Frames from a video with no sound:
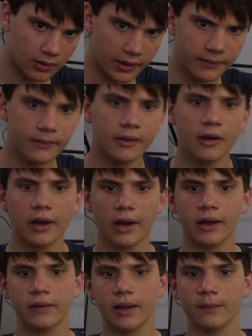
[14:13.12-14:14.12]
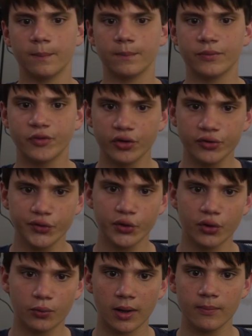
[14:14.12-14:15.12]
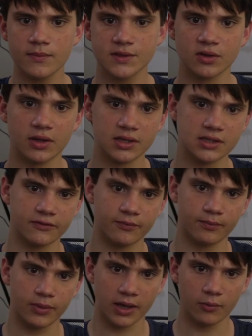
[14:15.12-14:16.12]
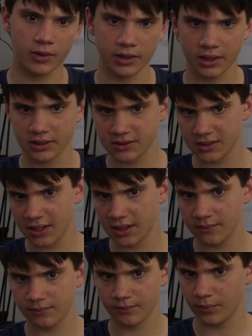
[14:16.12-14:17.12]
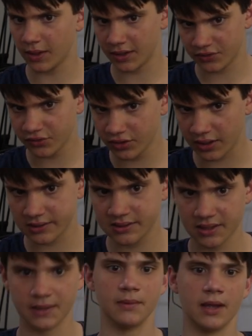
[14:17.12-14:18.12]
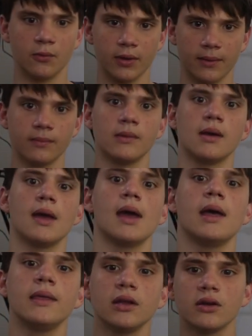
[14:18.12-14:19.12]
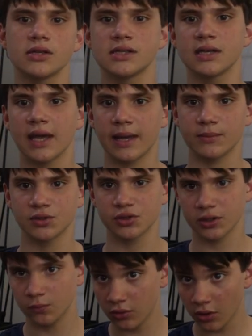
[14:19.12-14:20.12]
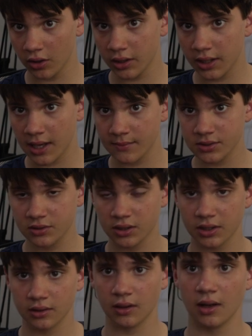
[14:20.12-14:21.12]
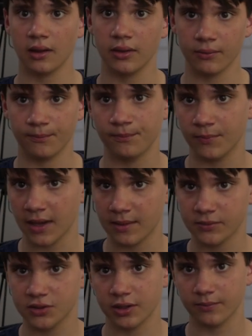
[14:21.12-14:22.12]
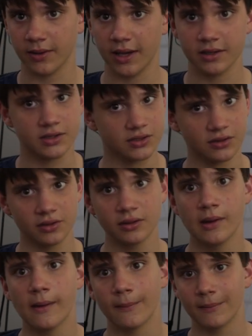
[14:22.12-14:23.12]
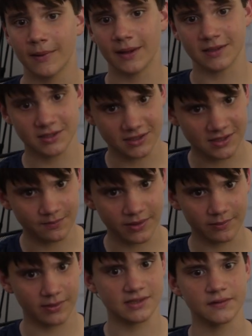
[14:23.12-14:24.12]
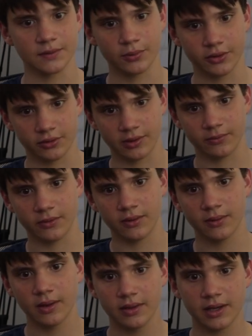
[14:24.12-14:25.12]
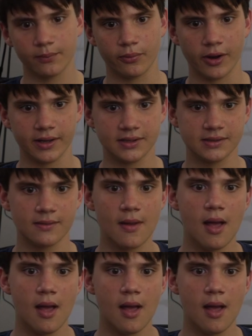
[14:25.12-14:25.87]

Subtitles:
Alright? And then 2 score 1, so that's if player 1 gets 10, player 2 gets 10, they win. And then it goes to game screen. We'll go to game screen, the game screen page soon. It's just a big mess of a program though. Then it breaks.